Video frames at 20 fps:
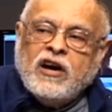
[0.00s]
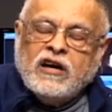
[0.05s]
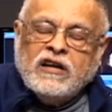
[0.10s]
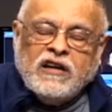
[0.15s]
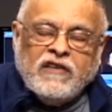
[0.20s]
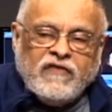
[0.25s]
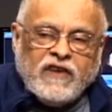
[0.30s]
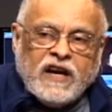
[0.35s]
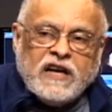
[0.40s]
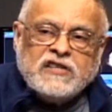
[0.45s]

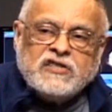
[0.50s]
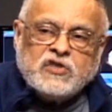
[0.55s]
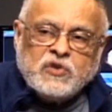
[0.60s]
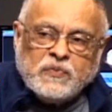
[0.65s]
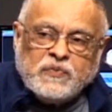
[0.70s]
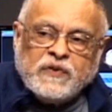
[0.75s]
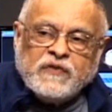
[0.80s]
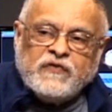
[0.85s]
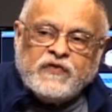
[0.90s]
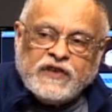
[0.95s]
in a very
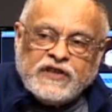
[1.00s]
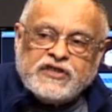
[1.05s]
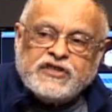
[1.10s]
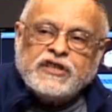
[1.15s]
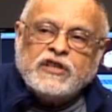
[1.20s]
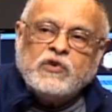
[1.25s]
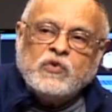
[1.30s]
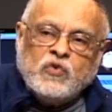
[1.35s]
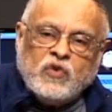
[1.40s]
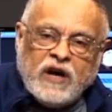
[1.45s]

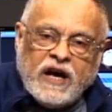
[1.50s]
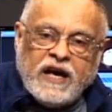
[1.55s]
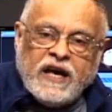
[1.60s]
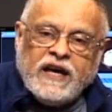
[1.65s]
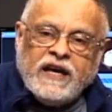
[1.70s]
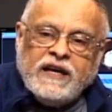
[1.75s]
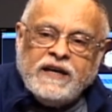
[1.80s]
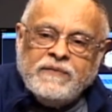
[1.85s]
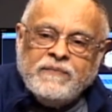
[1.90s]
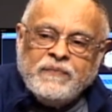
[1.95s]
superficial
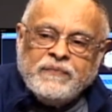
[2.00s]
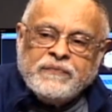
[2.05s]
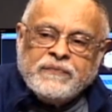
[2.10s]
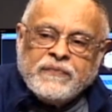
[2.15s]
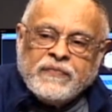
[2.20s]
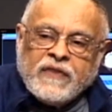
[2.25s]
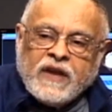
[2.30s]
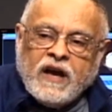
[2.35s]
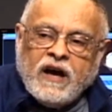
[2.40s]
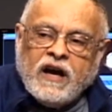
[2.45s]
way,
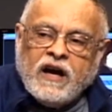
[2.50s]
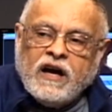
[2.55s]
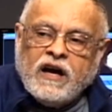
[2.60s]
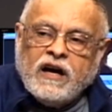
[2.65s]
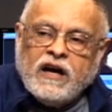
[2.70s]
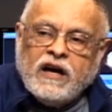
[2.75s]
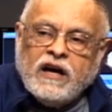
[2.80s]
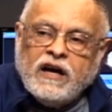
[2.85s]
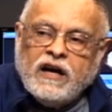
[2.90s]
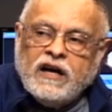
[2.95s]

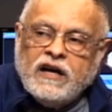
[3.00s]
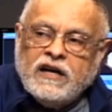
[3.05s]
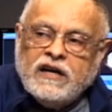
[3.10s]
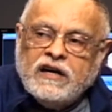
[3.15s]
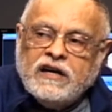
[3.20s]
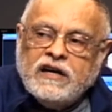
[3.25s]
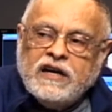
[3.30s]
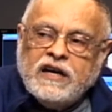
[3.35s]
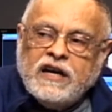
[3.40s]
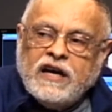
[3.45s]
a
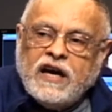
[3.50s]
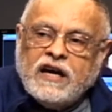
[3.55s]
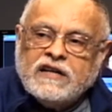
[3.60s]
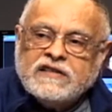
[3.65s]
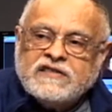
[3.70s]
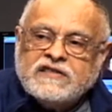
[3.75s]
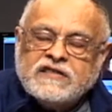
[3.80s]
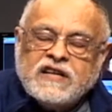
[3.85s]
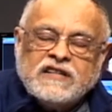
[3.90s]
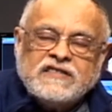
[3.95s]

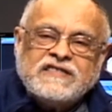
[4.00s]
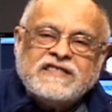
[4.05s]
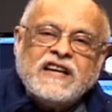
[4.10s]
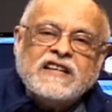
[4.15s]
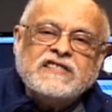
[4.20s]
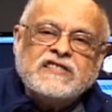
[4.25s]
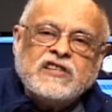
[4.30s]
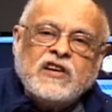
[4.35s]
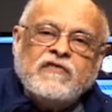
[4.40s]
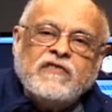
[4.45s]

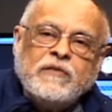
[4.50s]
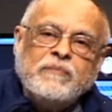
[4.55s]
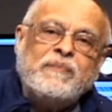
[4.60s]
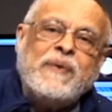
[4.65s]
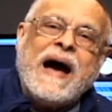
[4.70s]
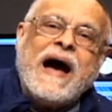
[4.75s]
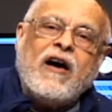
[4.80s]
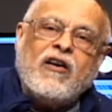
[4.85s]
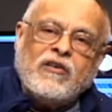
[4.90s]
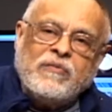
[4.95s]
sense of
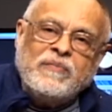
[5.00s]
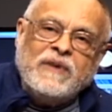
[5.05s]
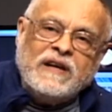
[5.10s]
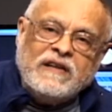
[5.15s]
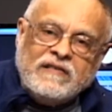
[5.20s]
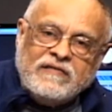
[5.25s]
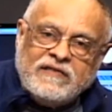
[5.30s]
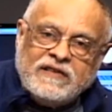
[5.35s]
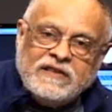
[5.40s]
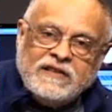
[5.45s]

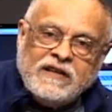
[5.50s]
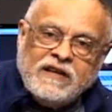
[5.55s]
empowerment.